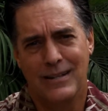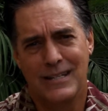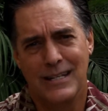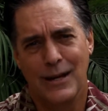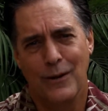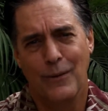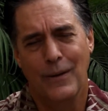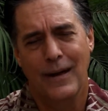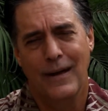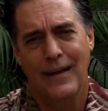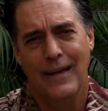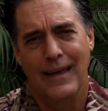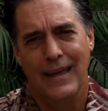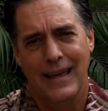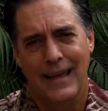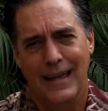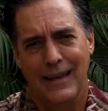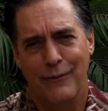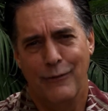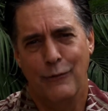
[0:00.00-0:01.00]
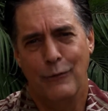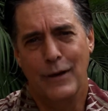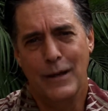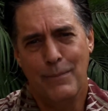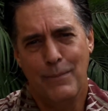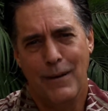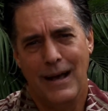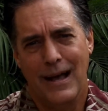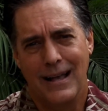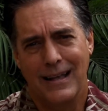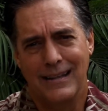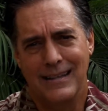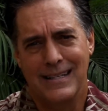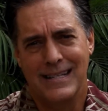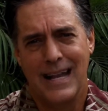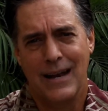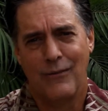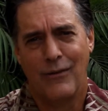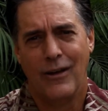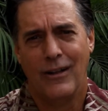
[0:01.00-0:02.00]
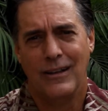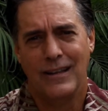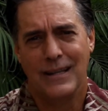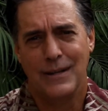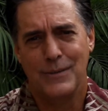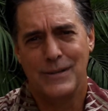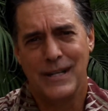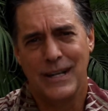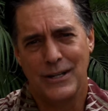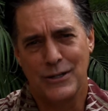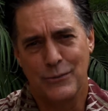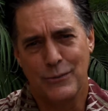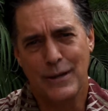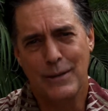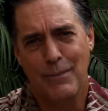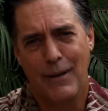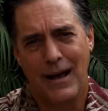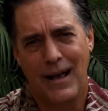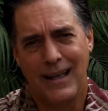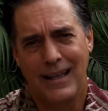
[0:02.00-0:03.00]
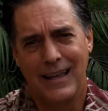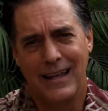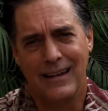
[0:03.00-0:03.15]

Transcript: So if Reebok, instead of calling themselves Reebok,